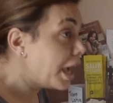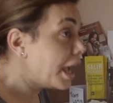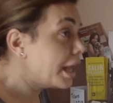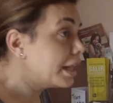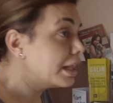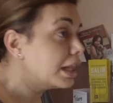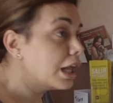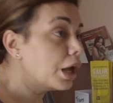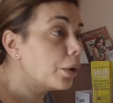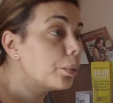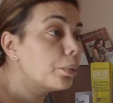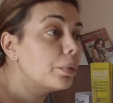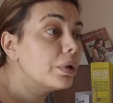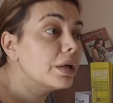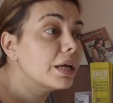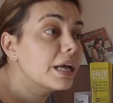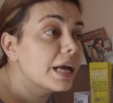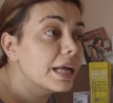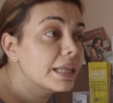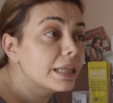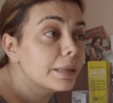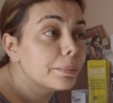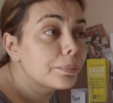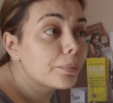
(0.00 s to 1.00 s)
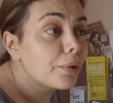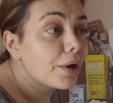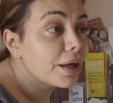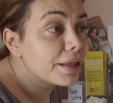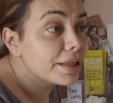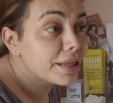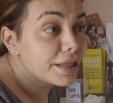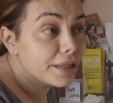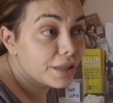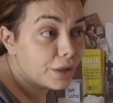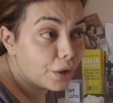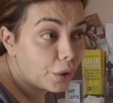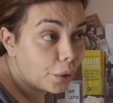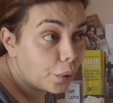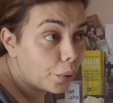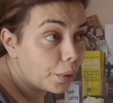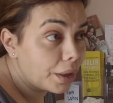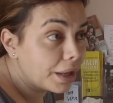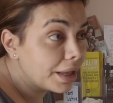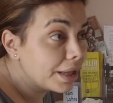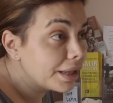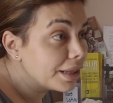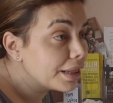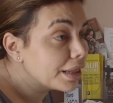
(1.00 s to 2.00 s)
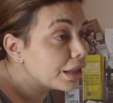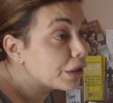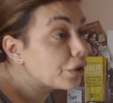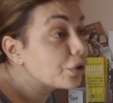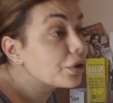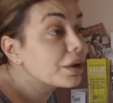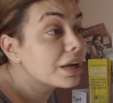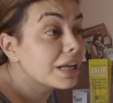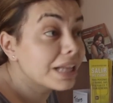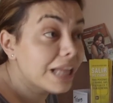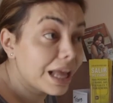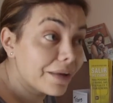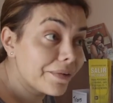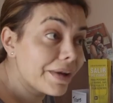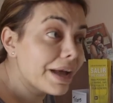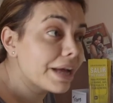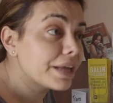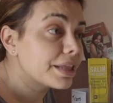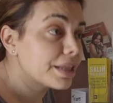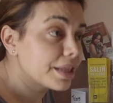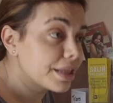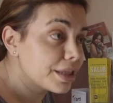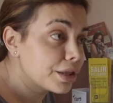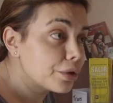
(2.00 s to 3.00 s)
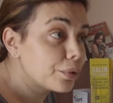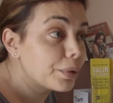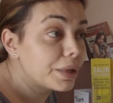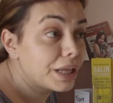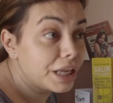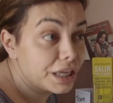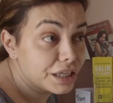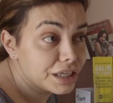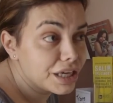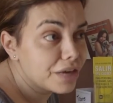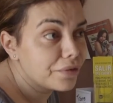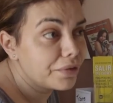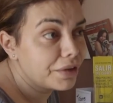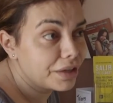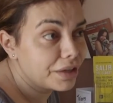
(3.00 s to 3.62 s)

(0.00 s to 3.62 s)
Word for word: who may be uh, ignorant, who have, uh, you know,